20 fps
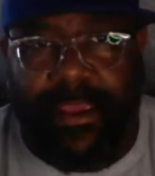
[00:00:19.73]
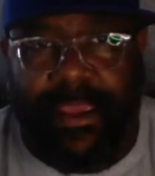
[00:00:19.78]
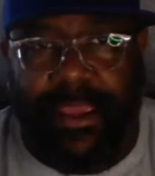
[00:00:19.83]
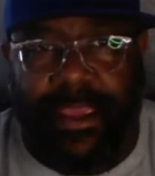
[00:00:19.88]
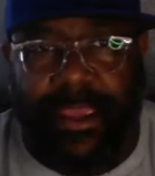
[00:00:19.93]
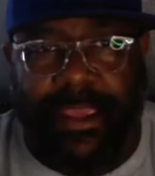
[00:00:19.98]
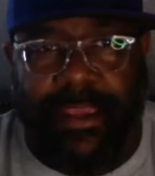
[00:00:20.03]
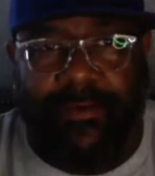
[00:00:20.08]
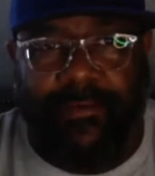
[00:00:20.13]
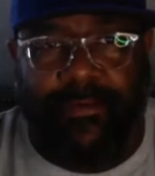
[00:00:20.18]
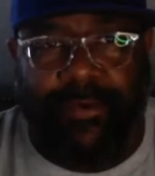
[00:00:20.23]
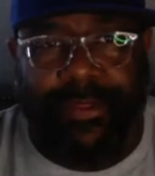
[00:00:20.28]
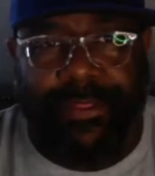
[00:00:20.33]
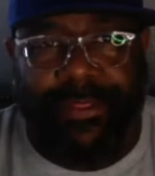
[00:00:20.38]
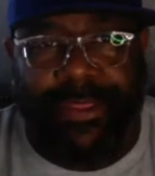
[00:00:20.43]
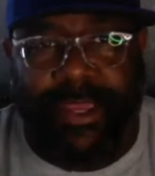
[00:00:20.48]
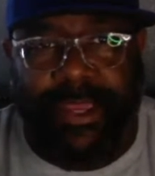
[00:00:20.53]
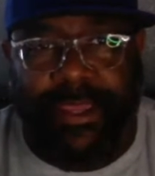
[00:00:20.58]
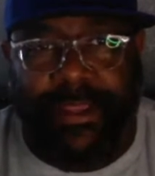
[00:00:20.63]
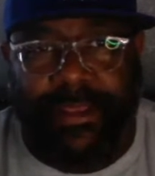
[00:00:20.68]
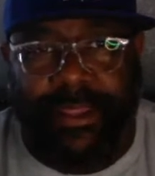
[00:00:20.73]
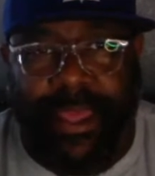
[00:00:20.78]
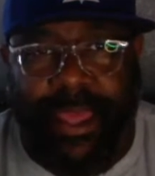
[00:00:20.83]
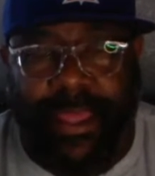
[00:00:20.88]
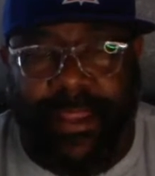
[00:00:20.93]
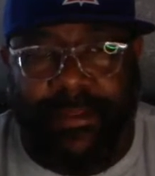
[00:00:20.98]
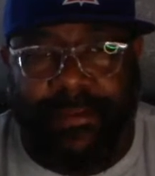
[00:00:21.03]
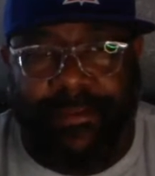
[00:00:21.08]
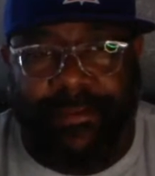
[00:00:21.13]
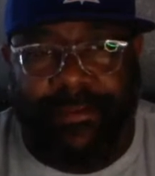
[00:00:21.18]
And one thing
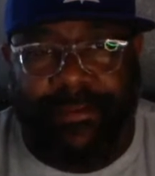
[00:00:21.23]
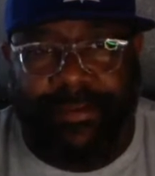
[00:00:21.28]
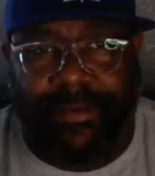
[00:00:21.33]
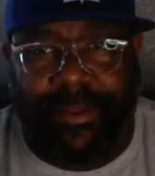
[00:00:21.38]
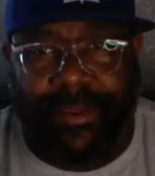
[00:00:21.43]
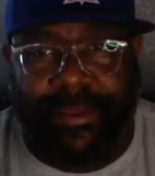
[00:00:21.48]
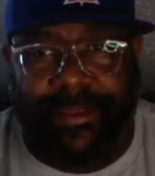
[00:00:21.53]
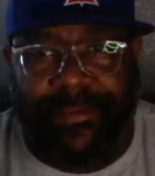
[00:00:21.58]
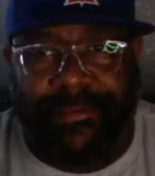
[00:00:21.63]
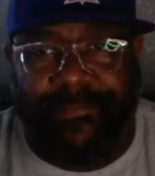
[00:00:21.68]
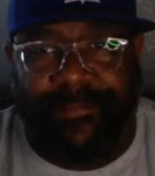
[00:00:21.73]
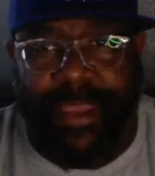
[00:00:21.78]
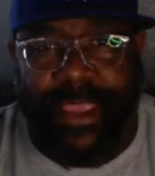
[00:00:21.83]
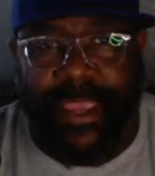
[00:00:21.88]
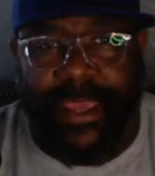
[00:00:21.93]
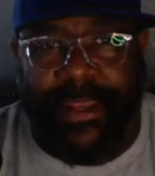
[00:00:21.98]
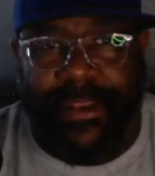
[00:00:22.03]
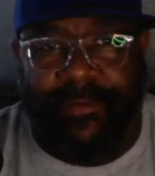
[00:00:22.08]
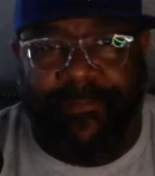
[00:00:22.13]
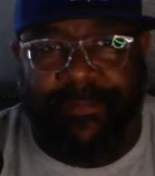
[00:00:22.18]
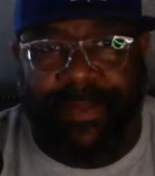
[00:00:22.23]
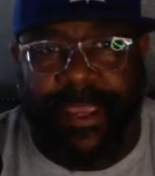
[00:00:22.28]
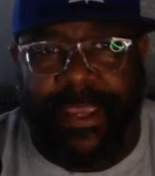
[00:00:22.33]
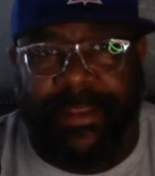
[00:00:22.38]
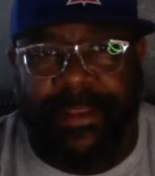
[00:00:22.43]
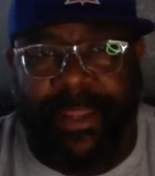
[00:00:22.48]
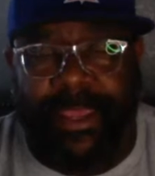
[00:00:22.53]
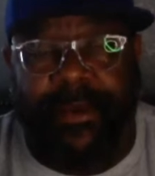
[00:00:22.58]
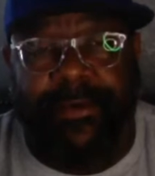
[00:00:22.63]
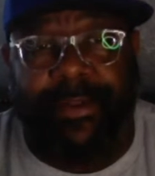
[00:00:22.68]
that is made a big
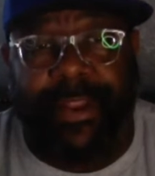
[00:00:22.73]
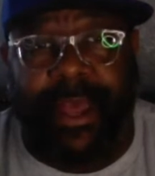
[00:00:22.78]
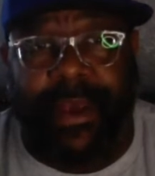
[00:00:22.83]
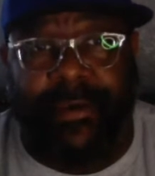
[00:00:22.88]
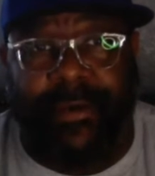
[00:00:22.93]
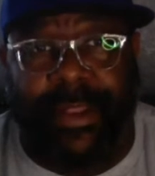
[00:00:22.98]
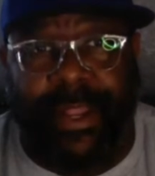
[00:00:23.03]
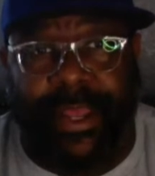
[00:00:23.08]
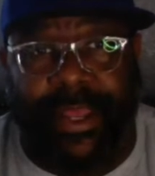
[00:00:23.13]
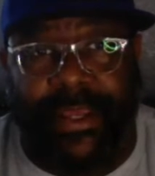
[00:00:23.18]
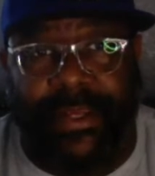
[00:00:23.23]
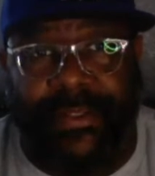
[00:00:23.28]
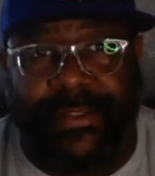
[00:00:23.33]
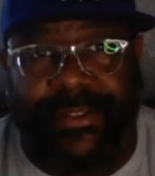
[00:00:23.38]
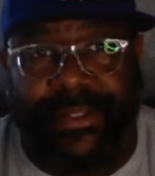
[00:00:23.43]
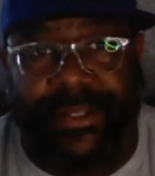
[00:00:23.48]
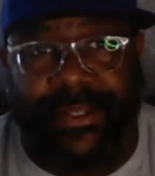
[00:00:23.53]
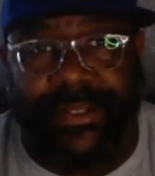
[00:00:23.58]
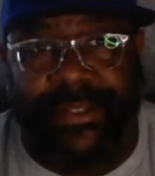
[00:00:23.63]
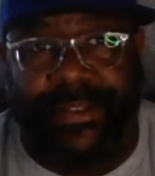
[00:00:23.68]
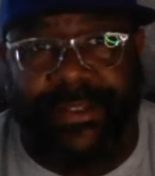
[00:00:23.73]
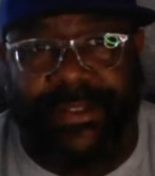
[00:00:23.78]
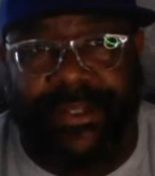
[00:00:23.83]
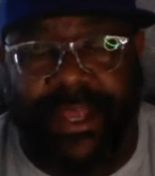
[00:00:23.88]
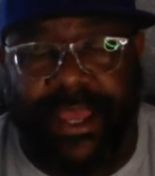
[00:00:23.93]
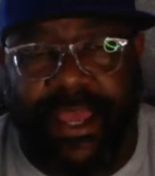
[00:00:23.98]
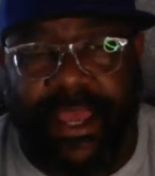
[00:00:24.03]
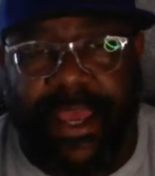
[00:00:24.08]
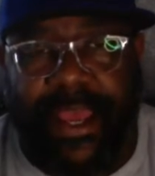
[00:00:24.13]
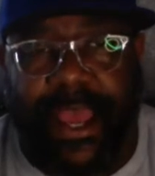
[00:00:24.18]
deal nowadays is
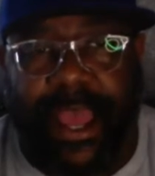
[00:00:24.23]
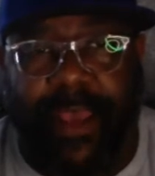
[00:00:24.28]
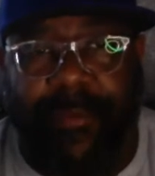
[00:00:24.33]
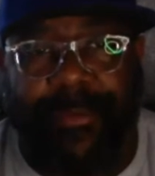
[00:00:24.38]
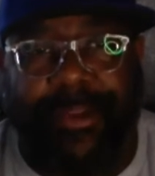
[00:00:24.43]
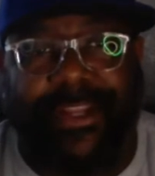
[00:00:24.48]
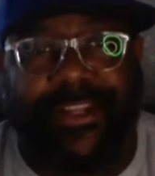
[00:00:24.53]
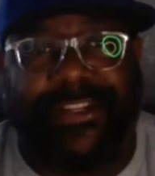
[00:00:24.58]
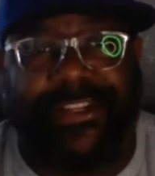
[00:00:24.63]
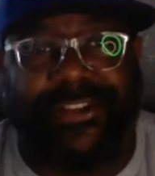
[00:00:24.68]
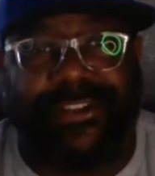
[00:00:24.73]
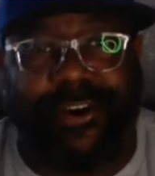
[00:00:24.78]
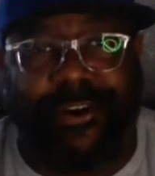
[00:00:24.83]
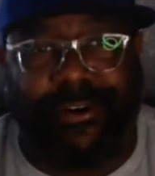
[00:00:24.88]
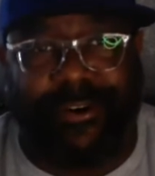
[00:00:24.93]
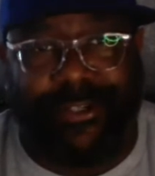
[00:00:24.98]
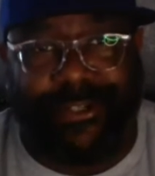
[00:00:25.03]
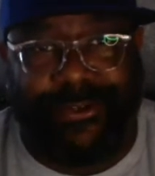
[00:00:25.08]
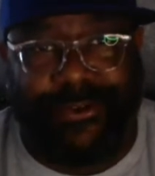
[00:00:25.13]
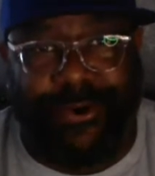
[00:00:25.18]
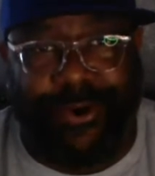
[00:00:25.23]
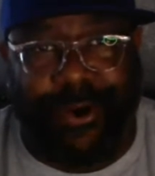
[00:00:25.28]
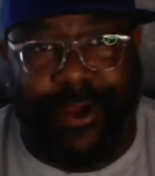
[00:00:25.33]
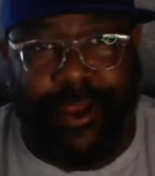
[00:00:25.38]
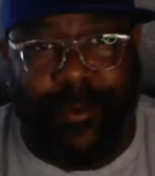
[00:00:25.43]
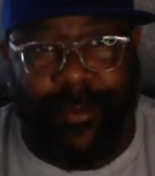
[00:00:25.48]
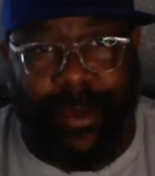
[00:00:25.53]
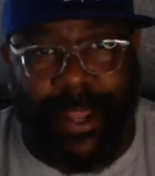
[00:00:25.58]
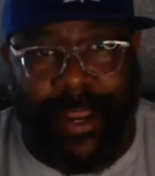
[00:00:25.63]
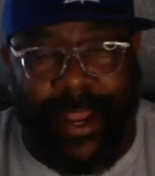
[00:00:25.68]
how many stars you are
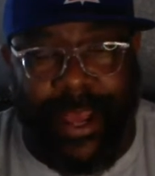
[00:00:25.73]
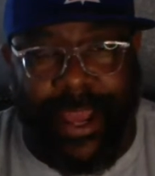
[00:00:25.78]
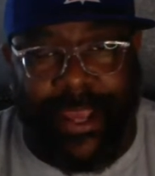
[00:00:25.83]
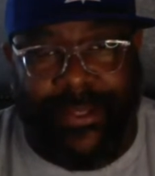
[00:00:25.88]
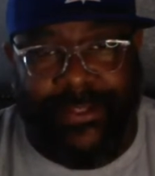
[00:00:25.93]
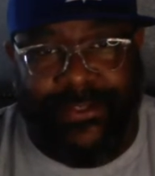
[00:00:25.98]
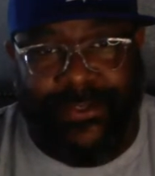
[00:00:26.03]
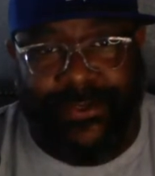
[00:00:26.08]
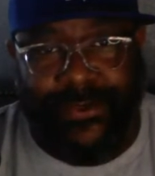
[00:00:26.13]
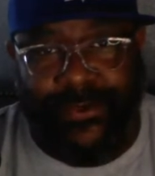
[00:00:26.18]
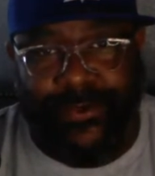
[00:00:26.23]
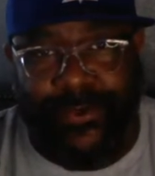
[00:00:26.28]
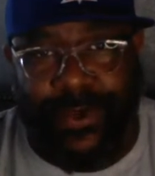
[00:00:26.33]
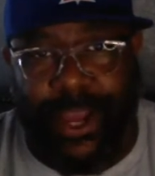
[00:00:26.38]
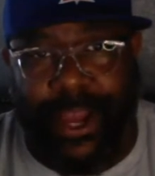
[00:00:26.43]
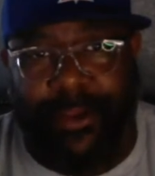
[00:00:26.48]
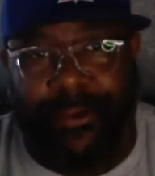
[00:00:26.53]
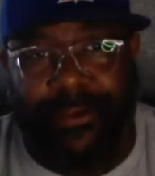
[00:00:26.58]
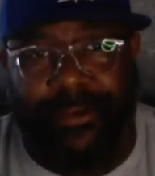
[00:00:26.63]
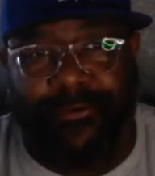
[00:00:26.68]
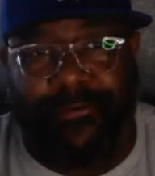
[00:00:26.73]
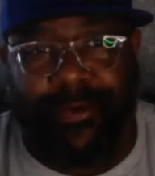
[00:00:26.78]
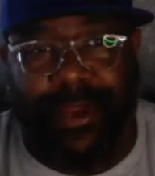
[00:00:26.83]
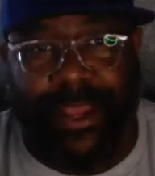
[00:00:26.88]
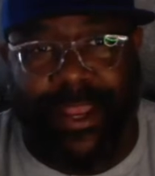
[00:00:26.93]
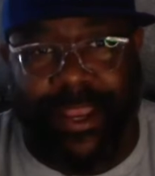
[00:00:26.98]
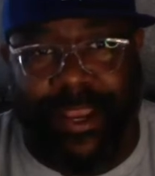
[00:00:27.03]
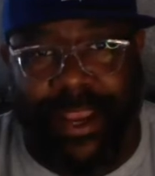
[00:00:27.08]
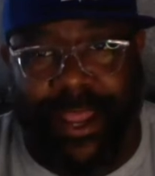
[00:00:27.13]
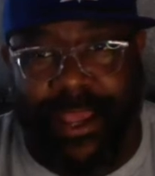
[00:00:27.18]
coming out of high school, how you're
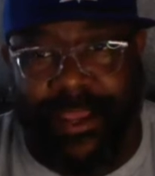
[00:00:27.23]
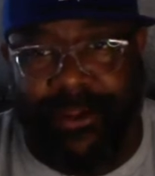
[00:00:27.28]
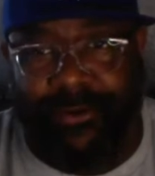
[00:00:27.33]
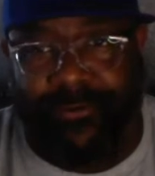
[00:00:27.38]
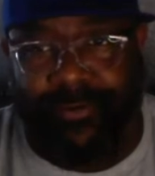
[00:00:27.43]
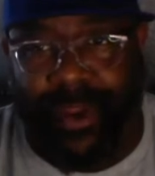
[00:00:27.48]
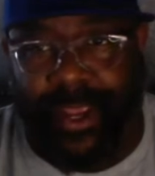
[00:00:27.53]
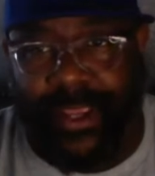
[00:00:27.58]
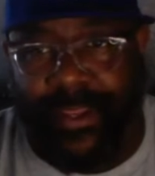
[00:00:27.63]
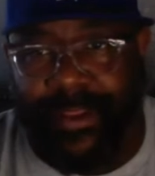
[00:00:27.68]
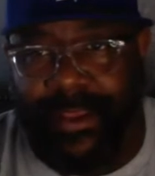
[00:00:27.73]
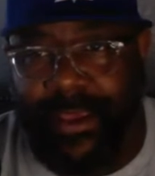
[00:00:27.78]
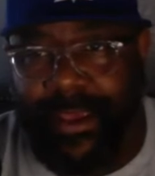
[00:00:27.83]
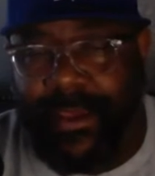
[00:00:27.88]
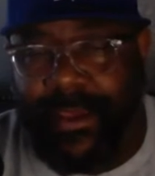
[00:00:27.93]
rated, and how you're ranked.